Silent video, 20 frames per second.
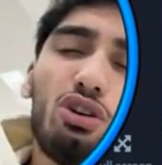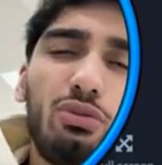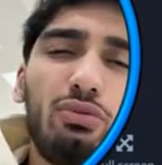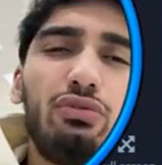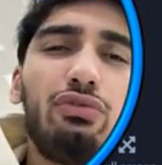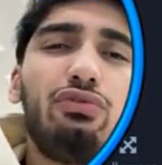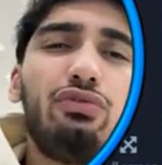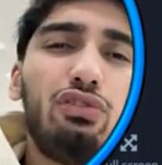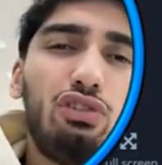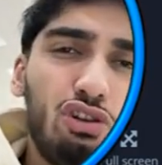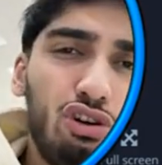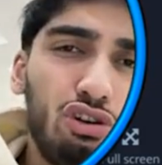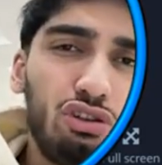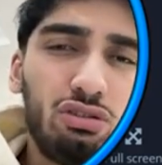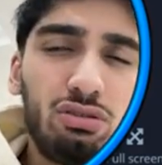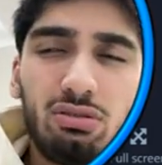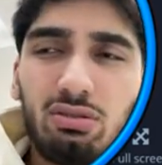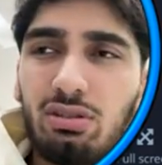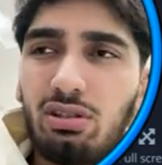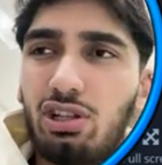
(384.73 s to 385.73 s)
going for long,
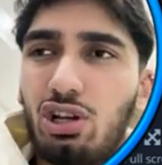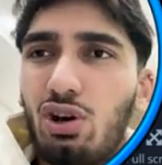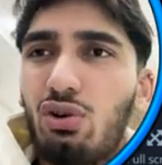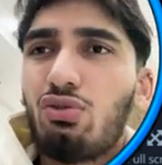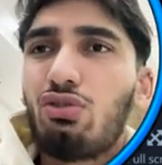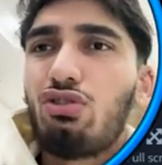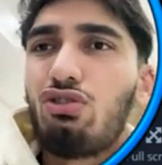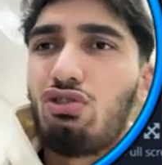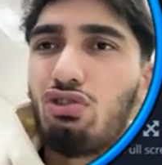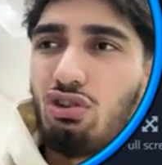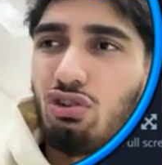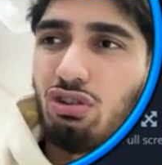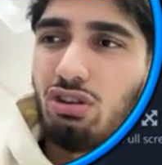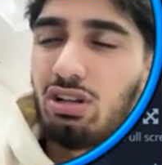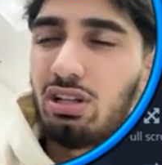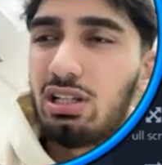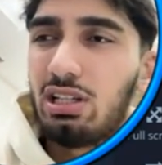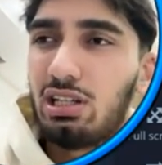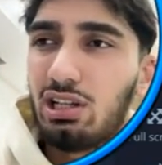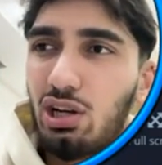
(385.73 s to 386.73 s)

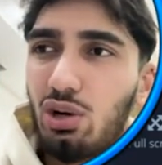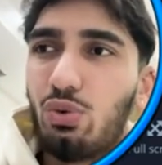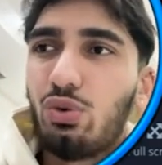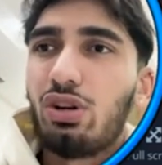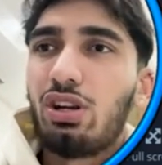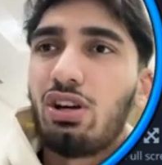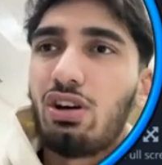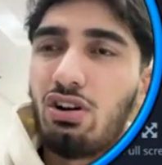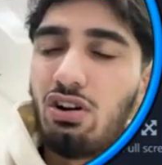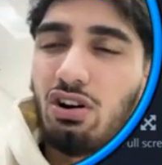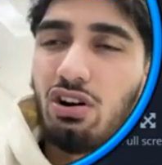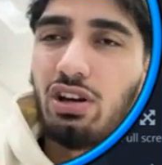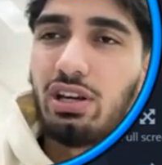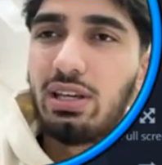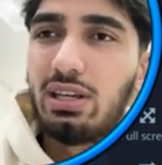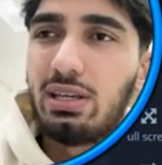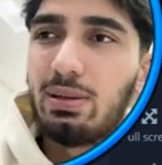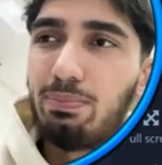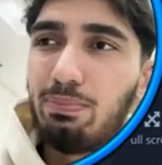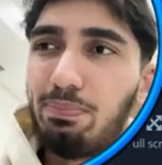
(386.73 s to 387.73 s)
going high,
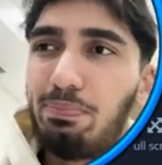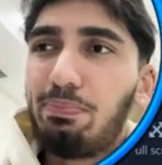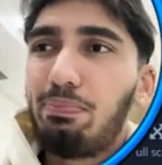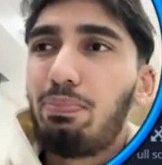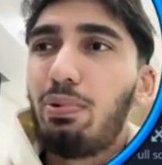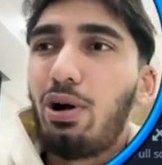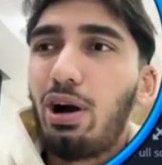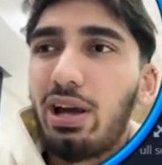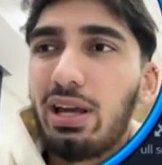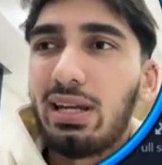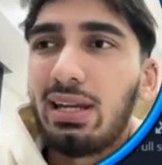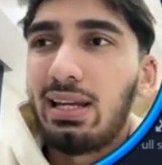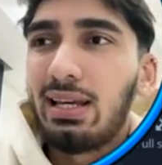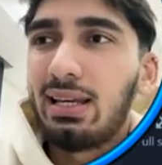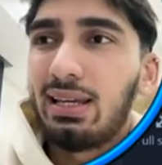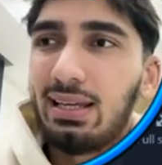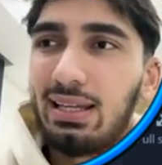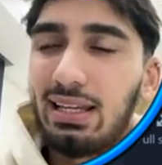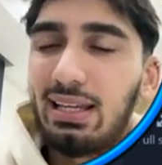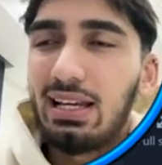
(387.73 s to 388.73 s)
buying
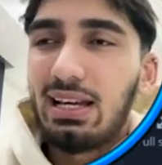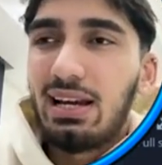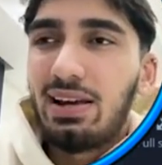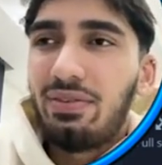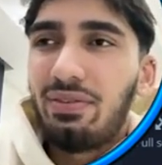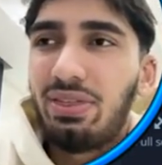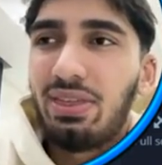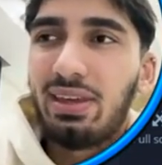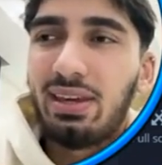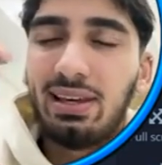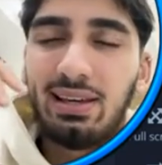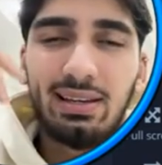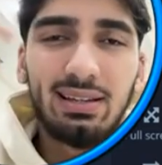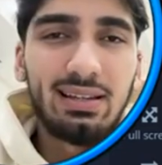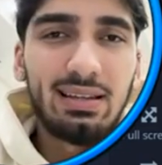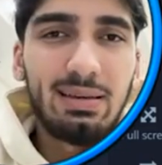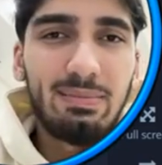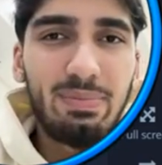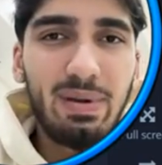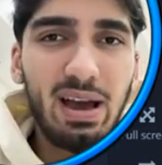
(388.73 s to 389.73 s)
it, everything
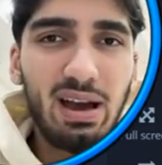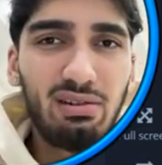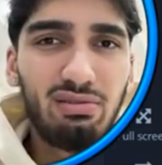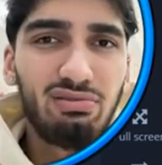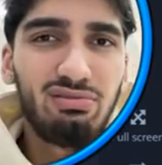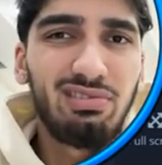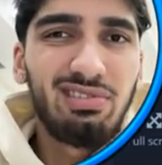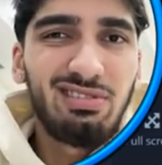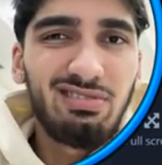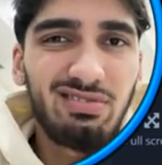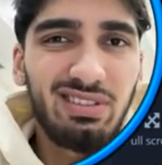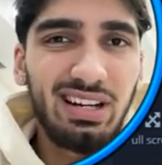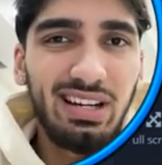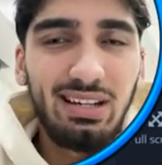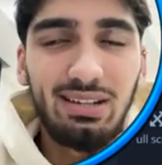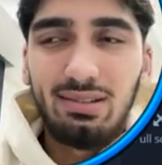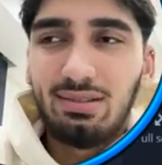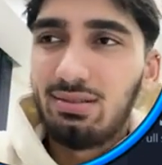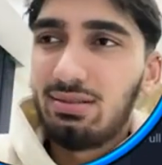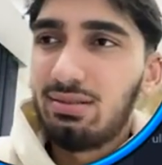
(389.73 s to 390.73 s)
about great.